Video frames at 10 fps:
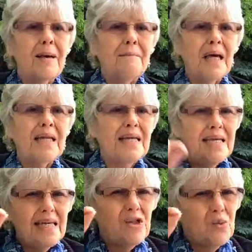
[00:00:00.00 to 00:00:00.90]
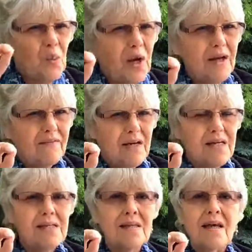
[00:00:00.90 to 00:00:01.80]
But each one of
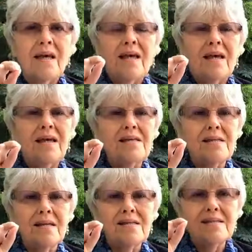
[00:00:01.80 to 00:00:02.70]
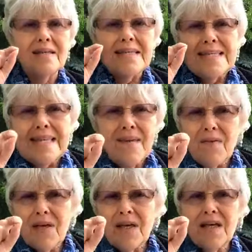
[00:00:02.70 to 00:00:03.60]
us is a
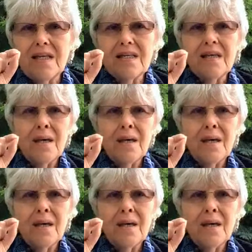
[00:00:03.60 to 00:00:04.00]
significant